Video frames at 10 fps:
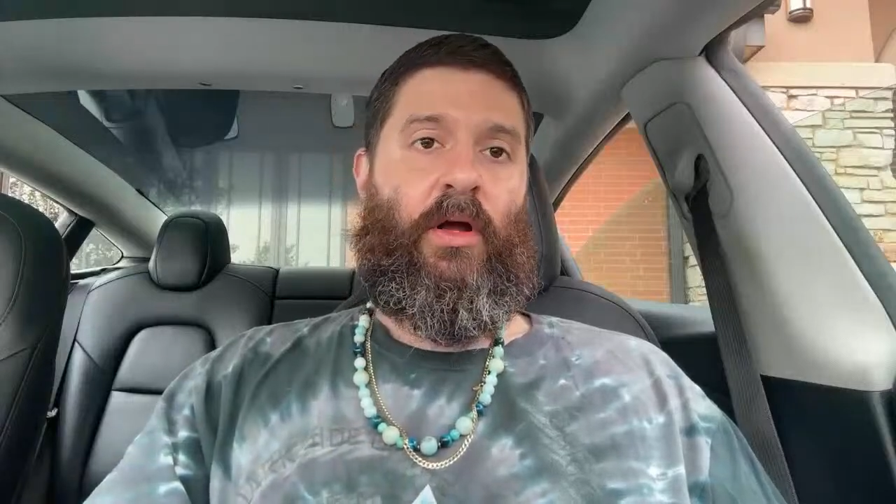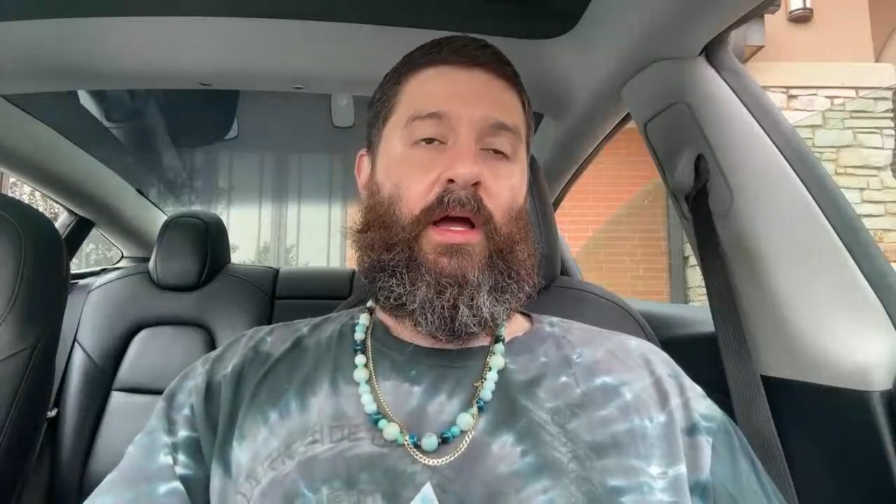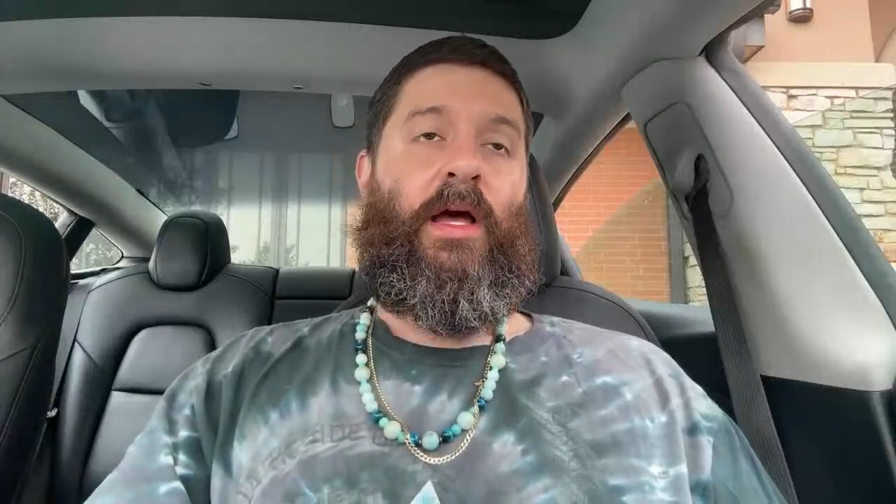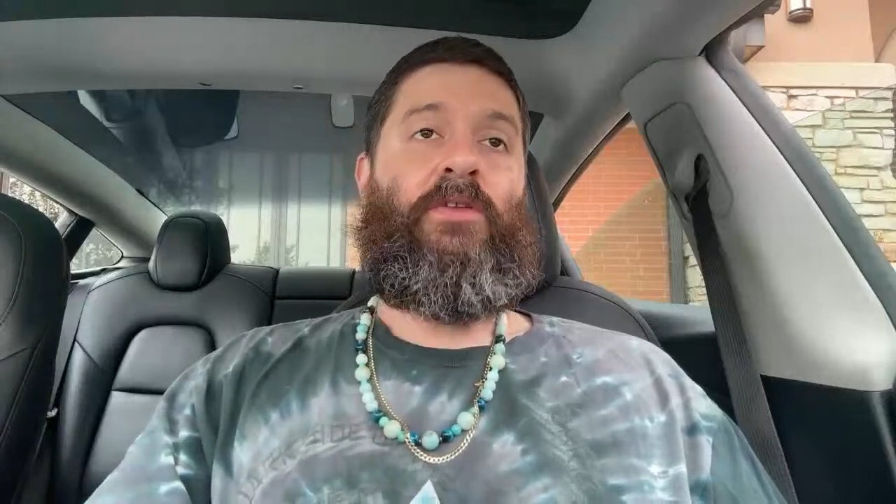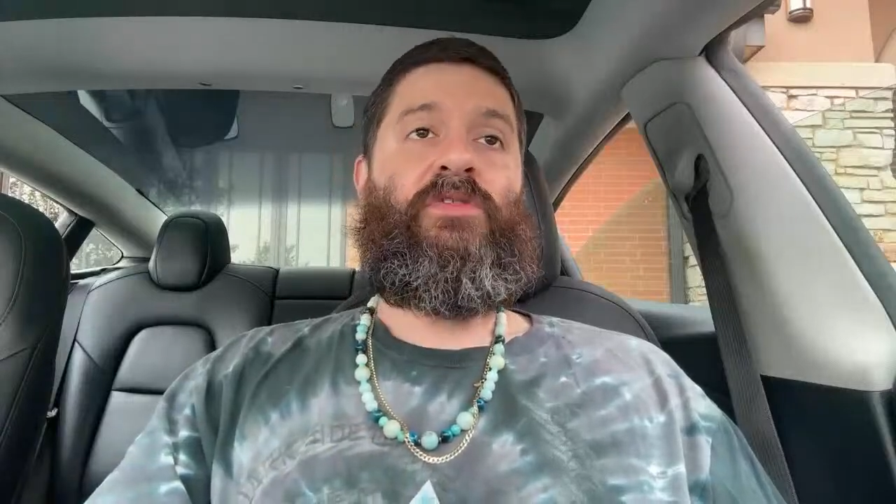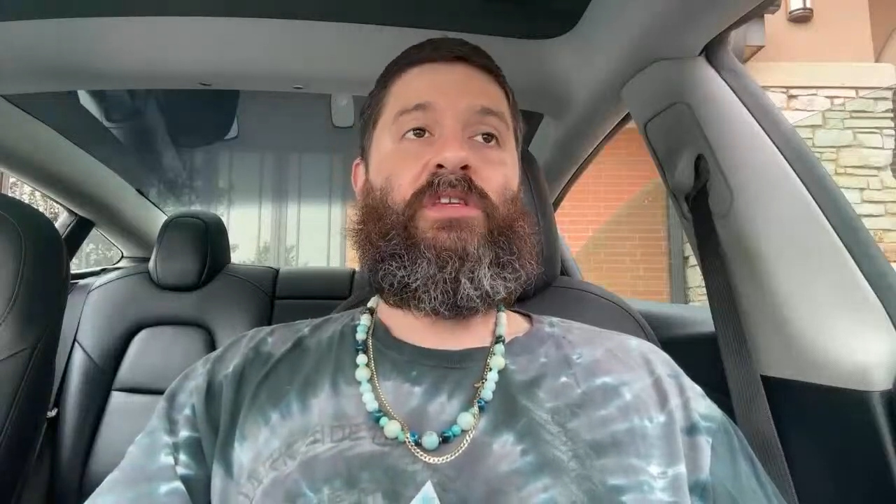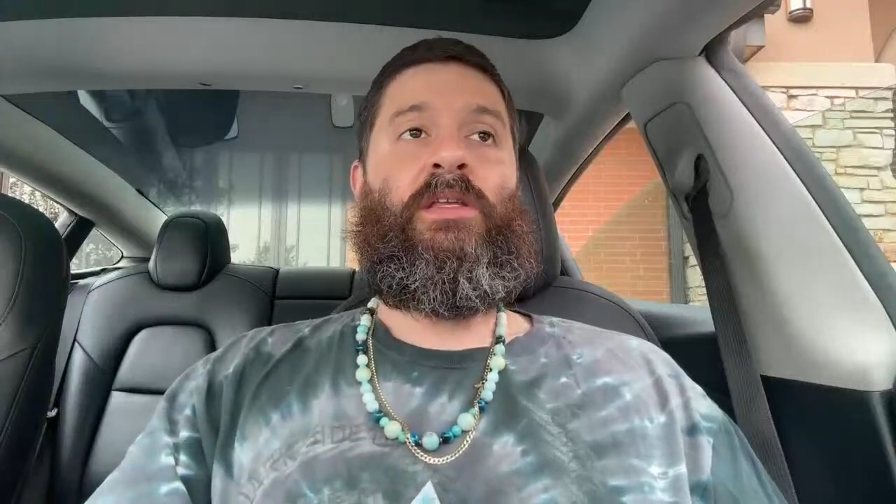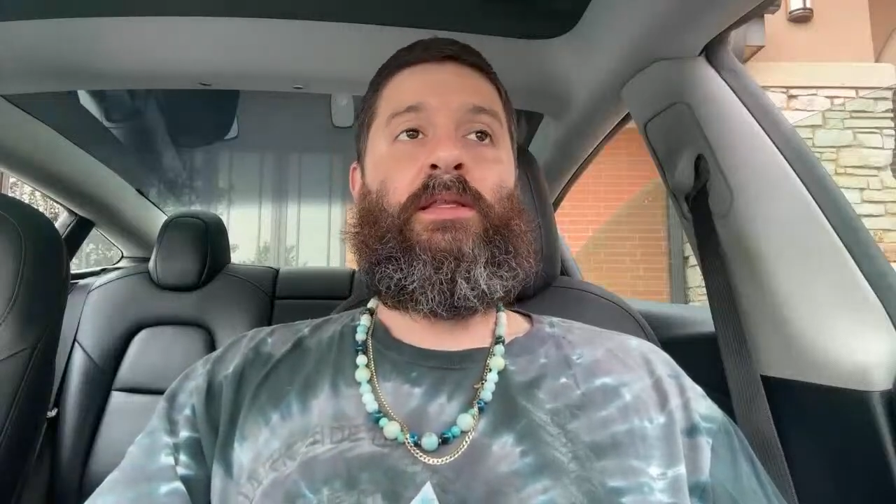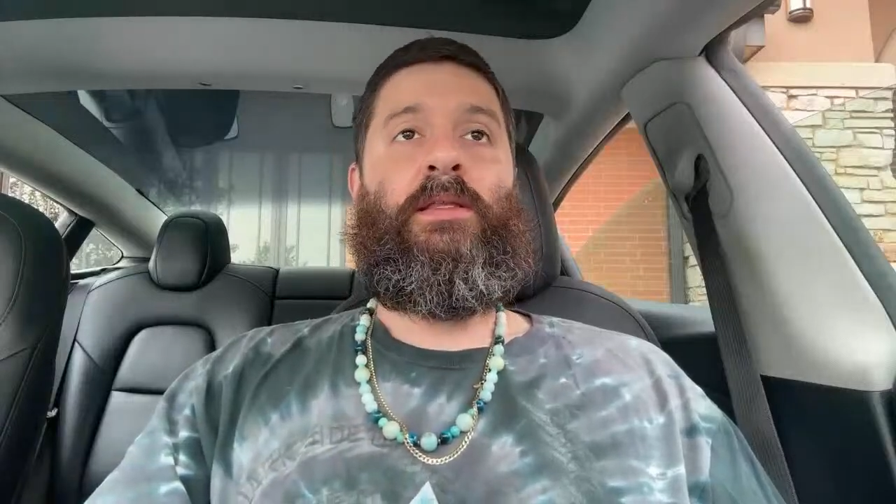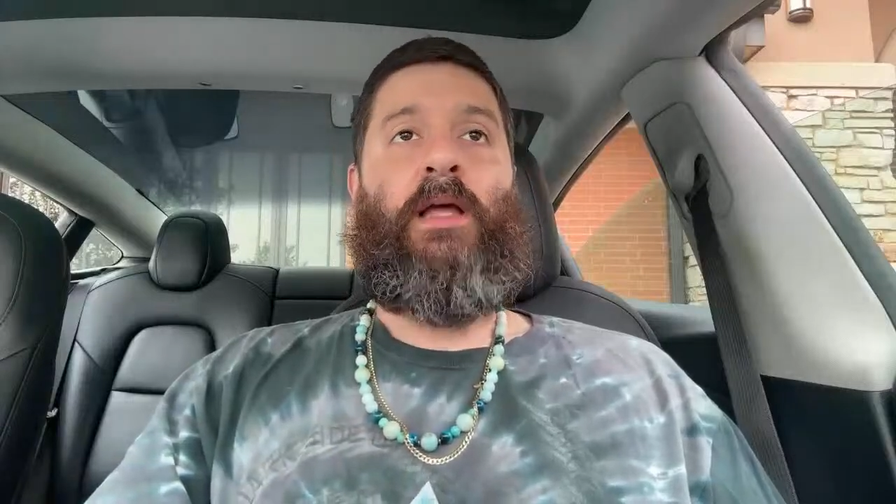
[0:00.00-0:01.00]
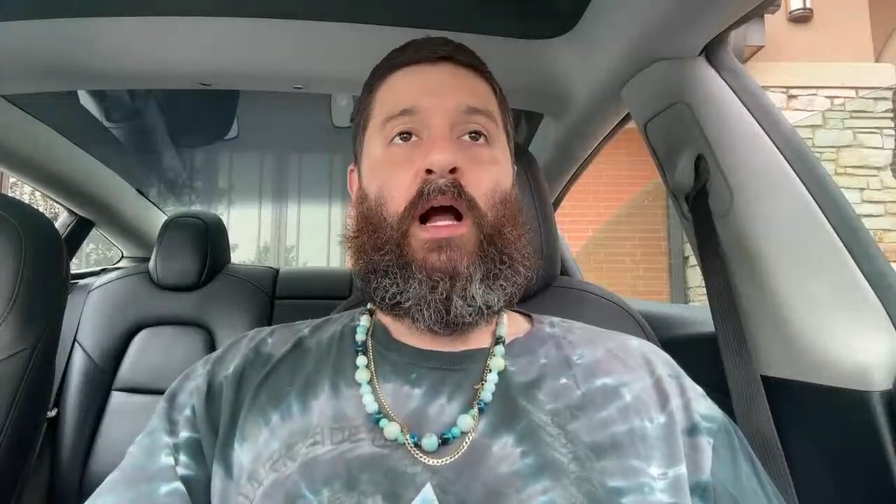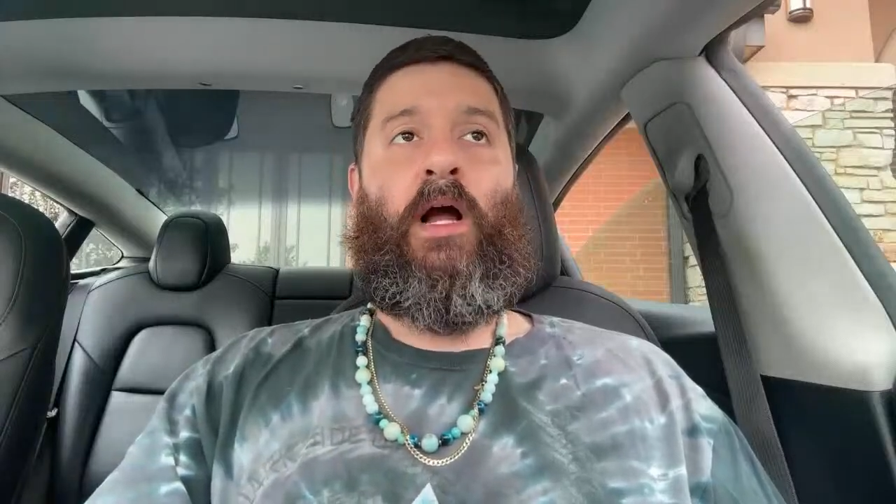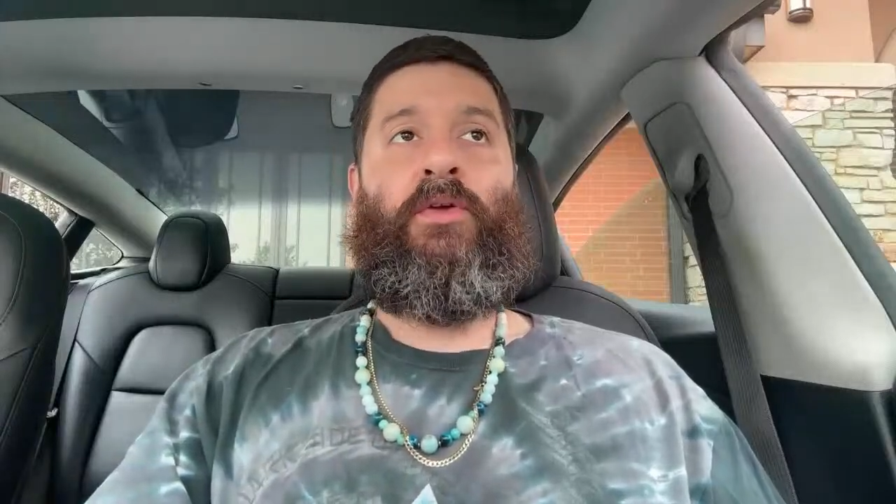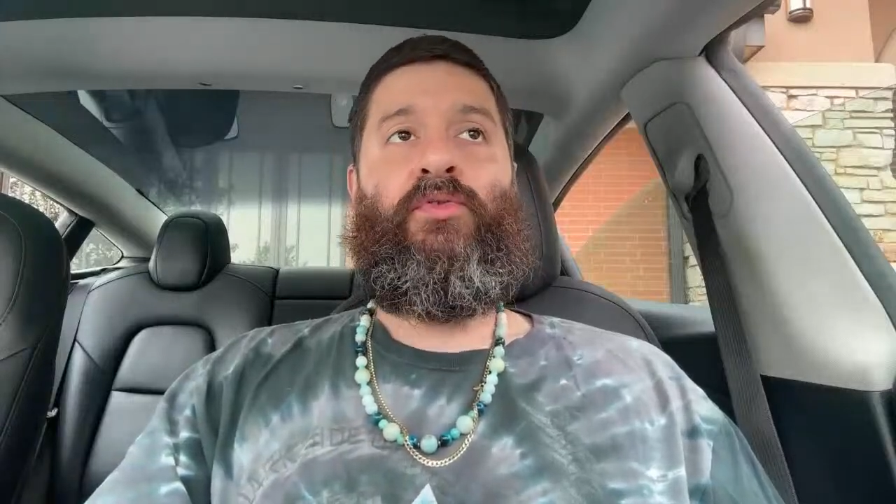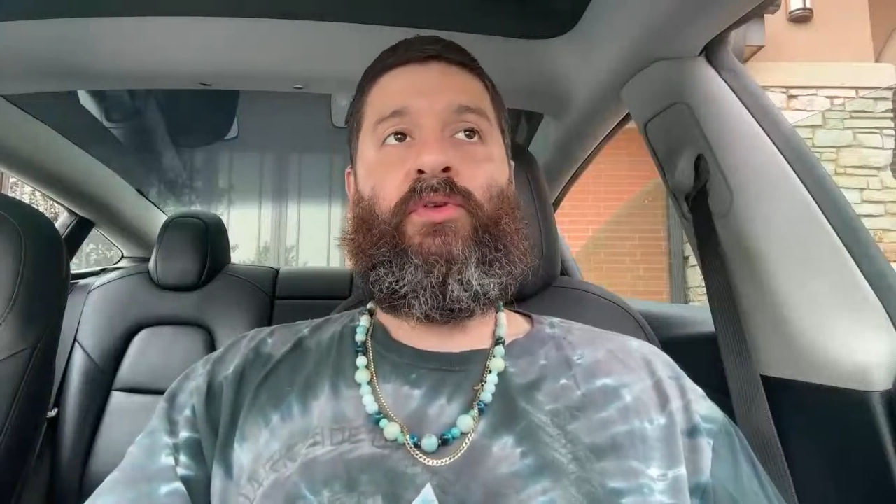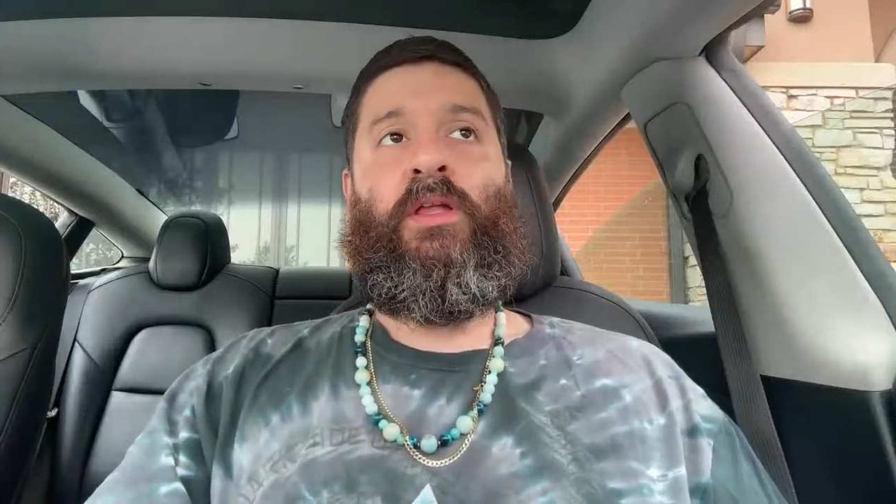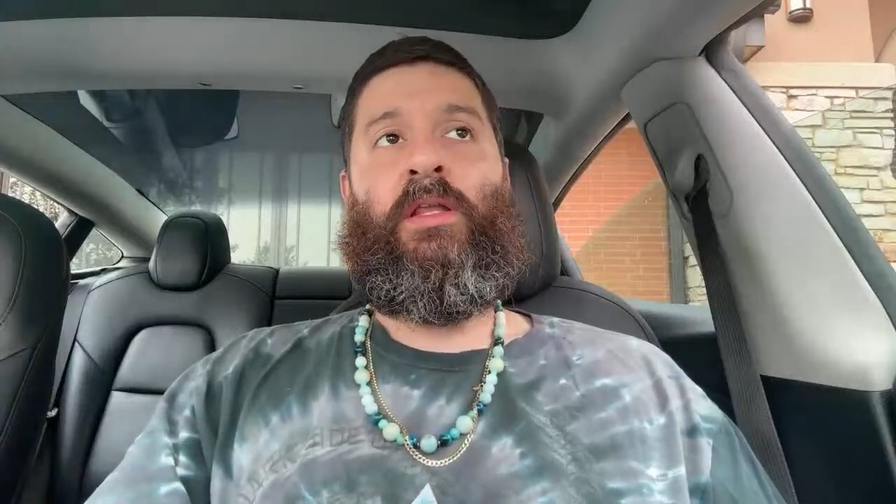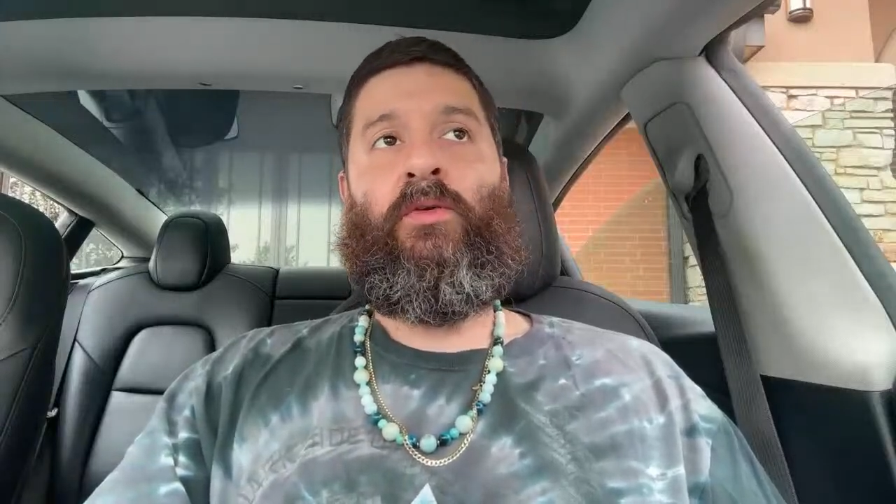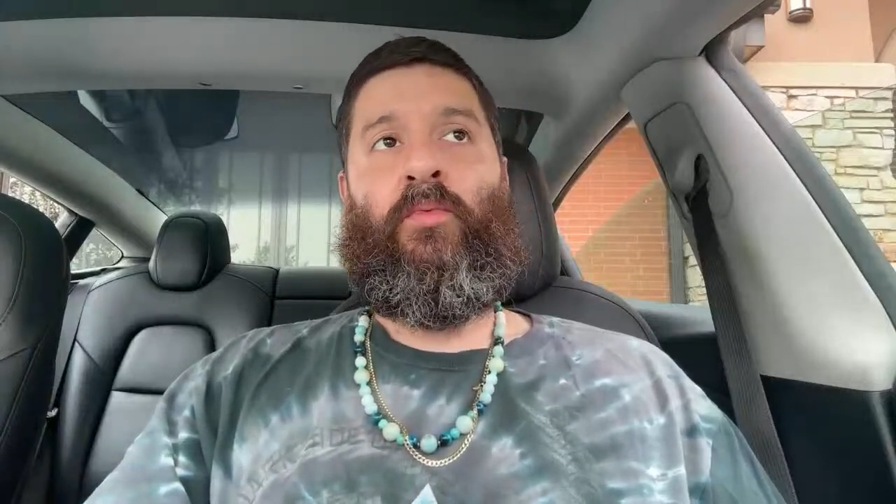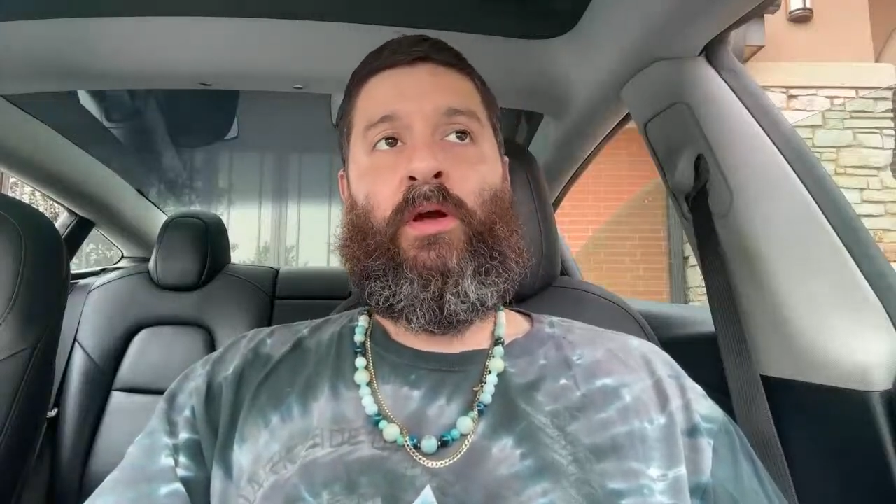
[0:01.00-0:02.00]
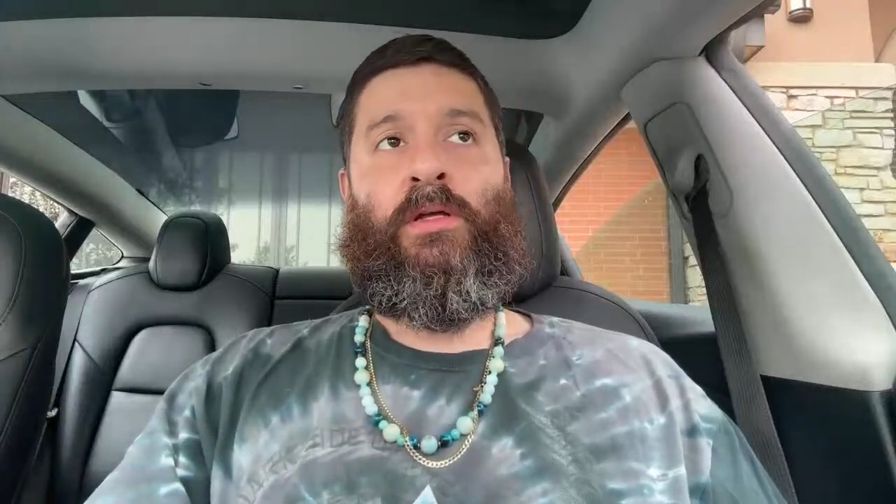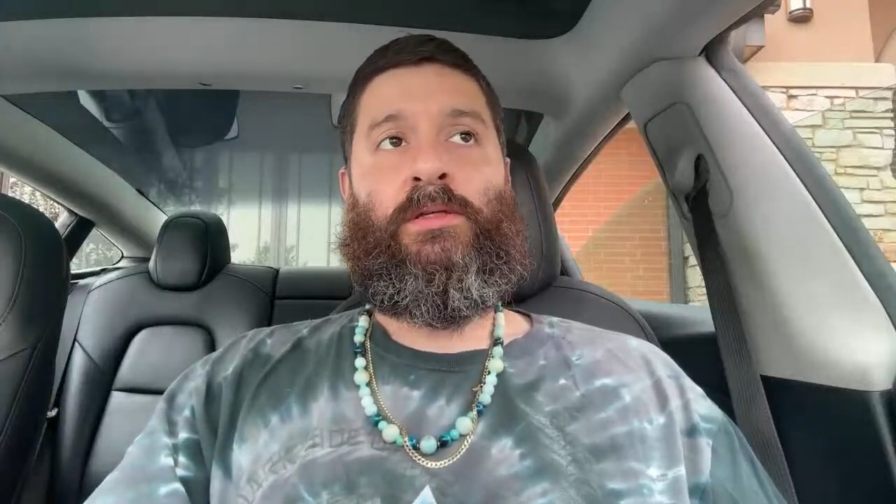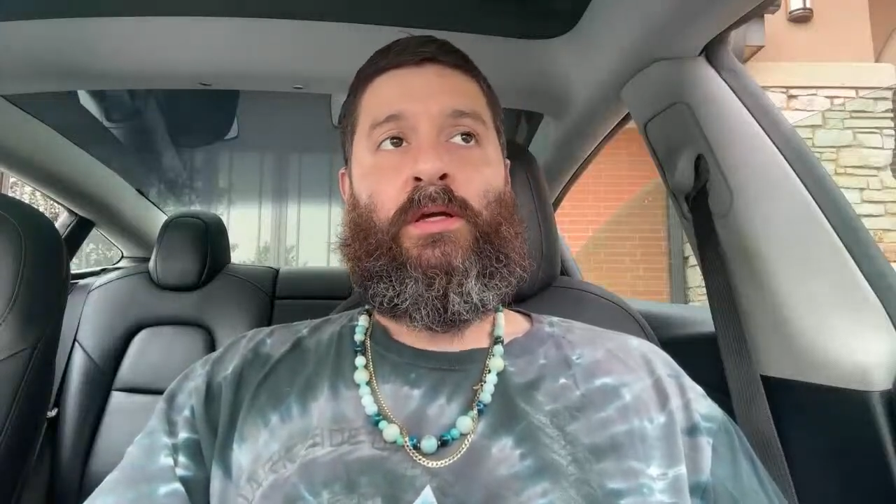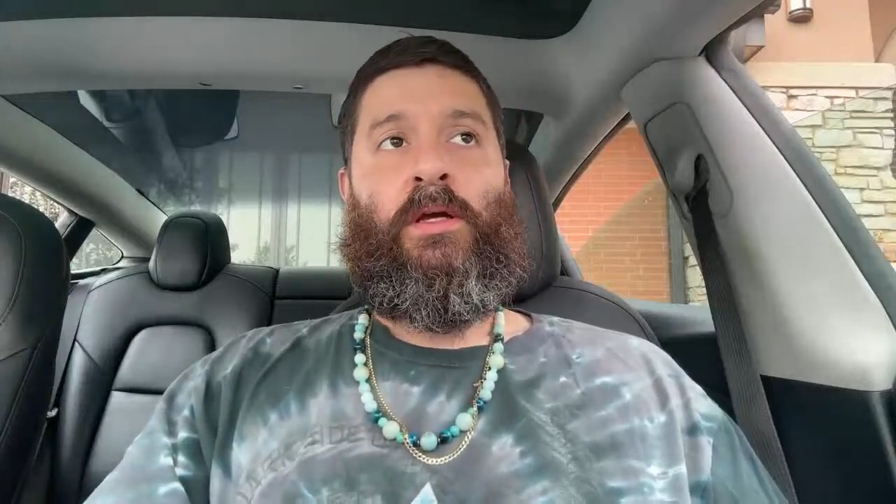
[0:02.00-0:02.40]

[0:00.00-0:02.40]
And you see, the higher you get in the ranks,